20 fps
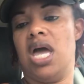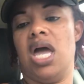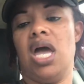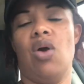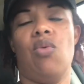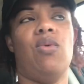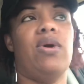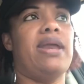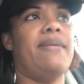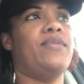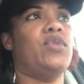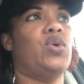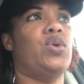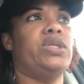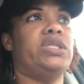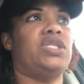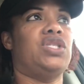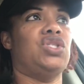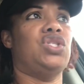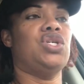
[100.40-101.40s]
What I'm going
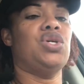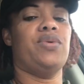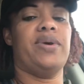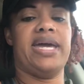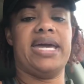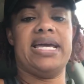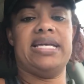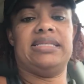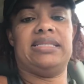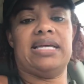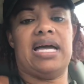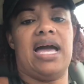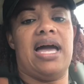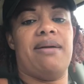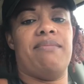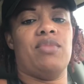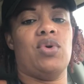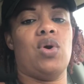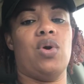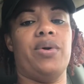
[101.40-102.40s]
to do is
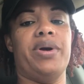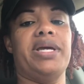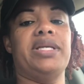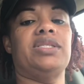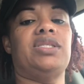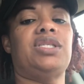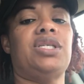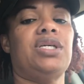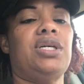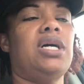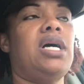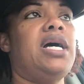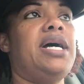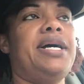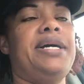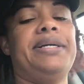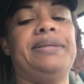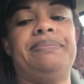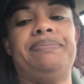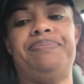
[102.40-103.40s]
I'm going to,
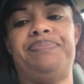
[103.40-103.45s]
um,